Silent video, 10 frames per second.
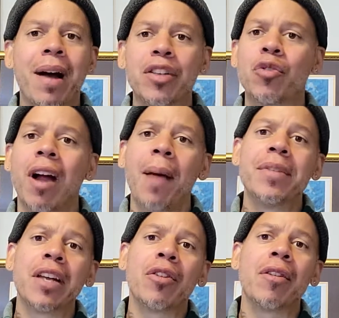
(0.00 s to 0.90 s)
tribes
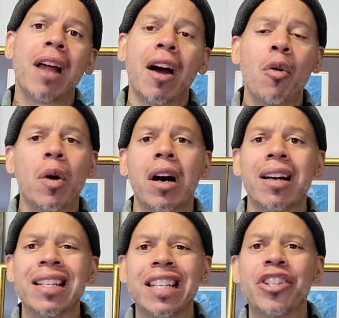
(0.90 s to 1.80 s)
that are now
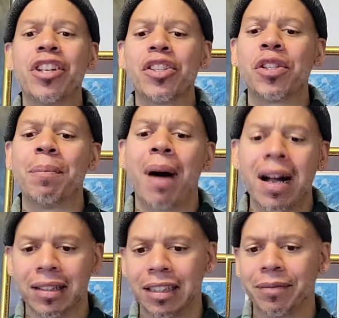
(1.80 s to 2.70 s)
indigenous to
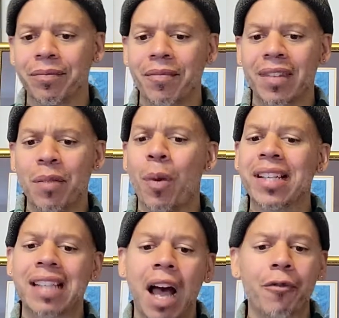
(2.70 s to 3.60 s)
Mali in
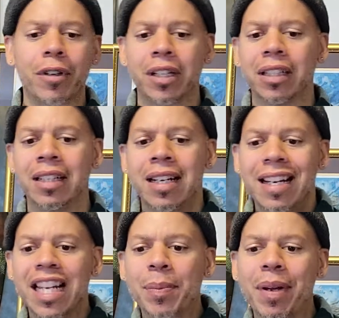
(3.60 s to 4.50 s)
West Africa. It
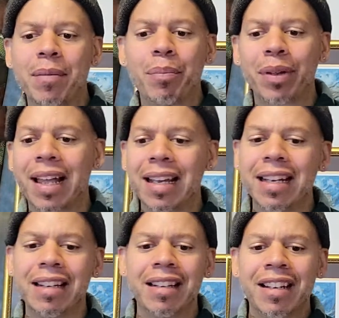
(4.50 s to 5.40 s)
has been
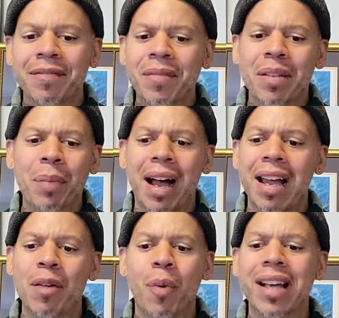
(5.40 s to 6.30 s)
played
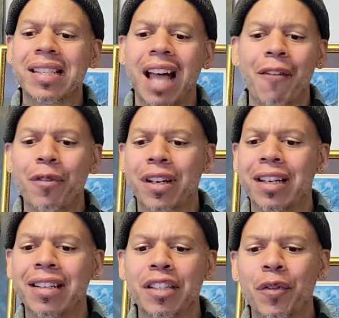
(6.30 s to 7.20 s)
by West
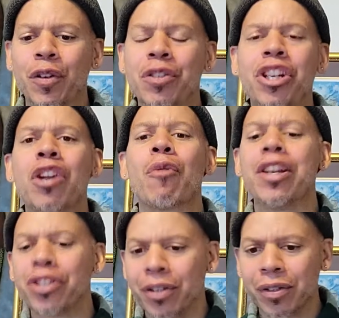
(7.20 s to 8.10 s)
Africans for
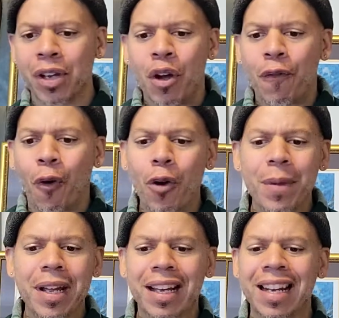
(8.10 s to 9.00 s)
generations,
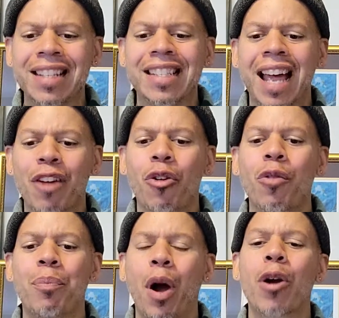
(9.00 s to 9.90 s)
forming an integral
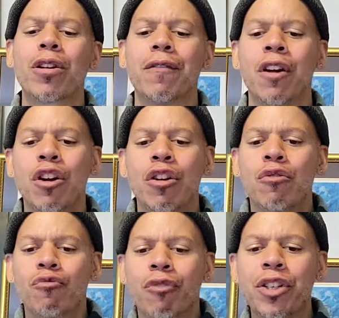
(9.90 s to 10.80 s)
part of
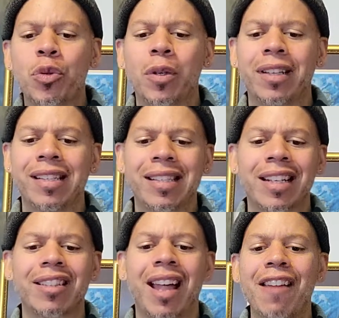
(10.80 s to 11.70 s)

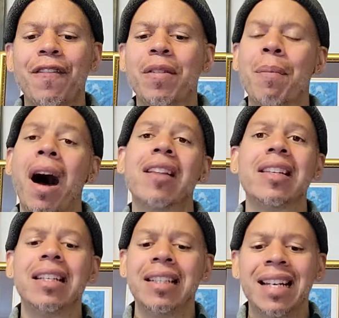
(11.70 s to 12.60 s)
ritualistic life in
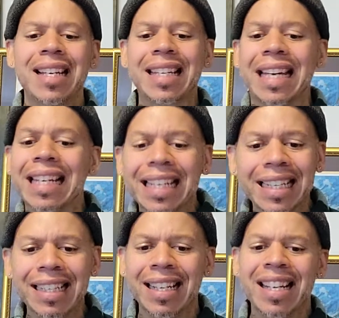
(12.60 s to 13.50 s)
Mali,
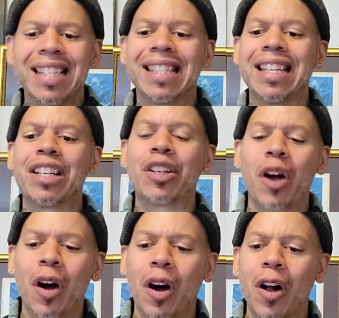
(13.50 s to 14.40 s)
Guinea,
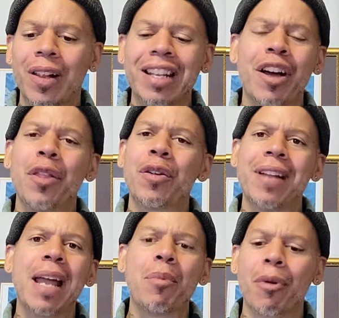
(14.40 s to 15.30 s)
Senegal, and other
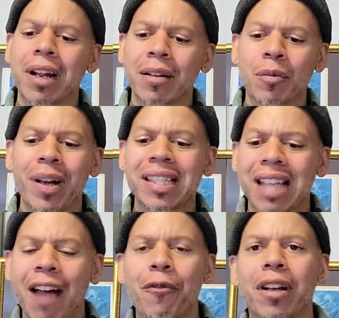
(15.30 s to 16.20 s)
neighboring West
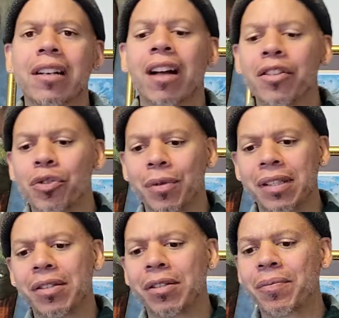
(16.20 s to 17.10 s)
African
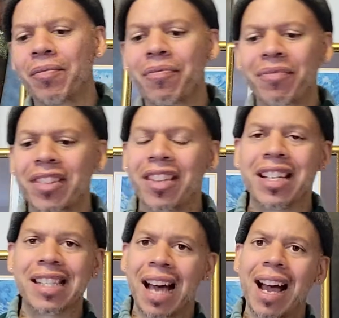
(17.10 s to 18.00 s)
countries. The
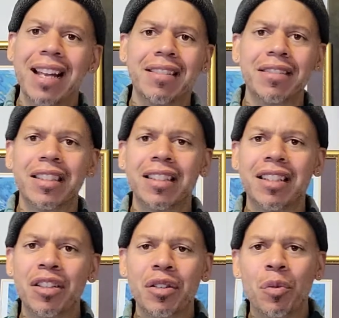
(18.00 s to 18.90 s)
design,
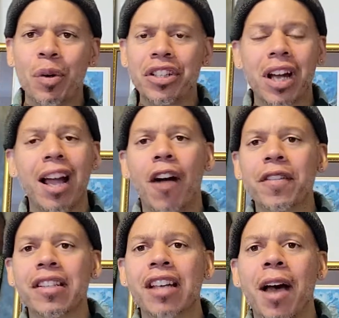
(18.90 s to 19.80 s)
which I
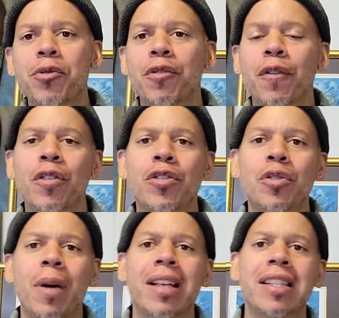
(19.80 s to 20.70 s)
oftentimes refer
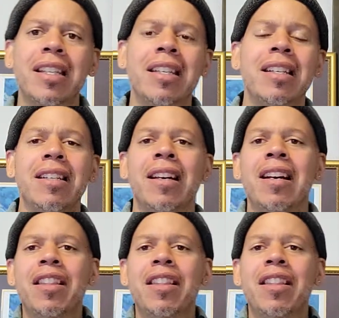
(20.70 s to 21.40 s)
to as the